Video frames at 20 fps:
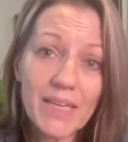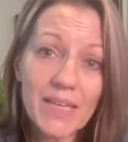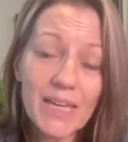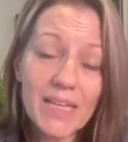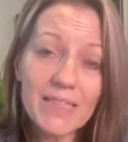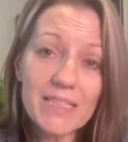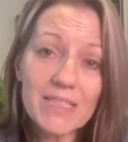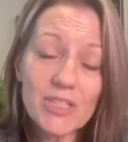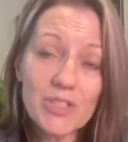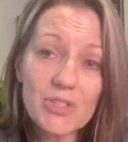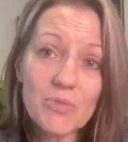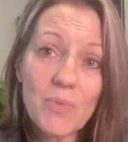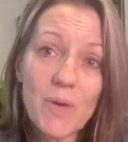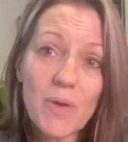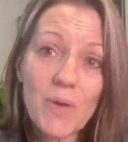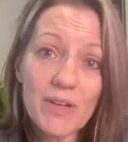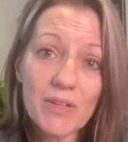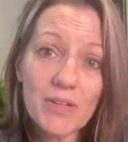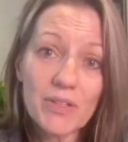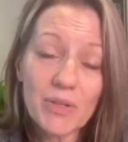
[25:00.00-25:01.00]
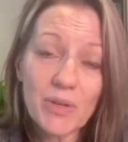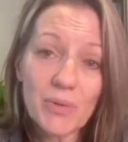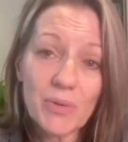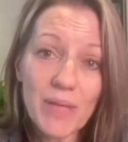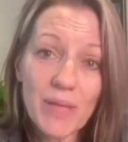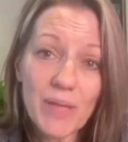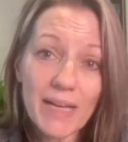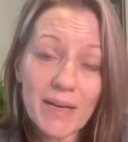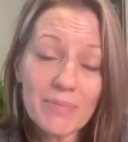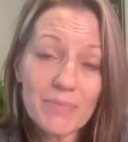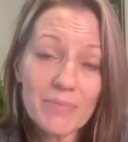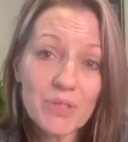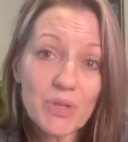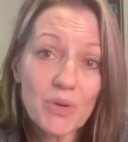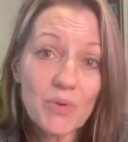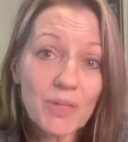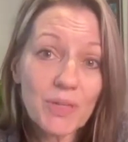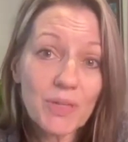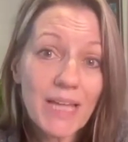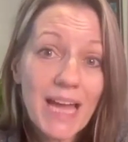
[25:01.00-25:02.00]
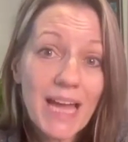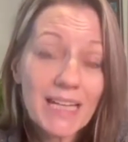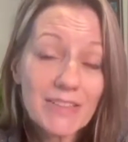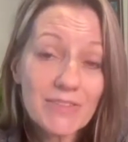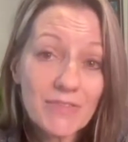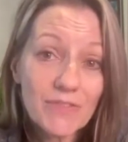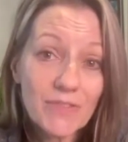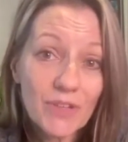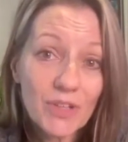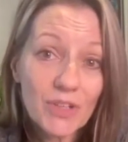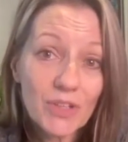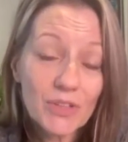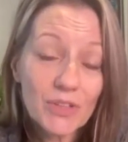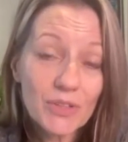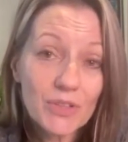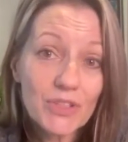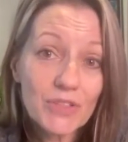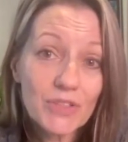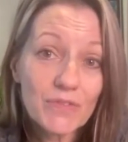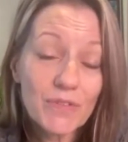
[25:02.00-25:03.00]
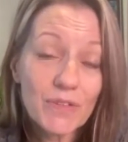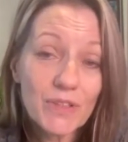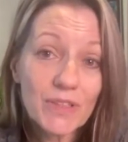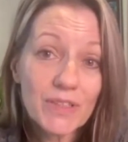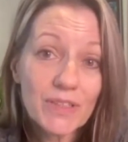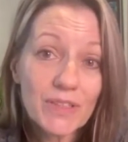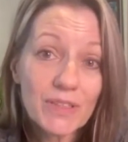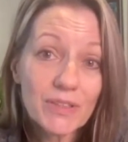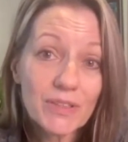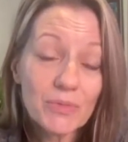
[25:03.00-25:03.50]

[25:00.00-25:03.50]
and this is where, like, I'm so glad for the different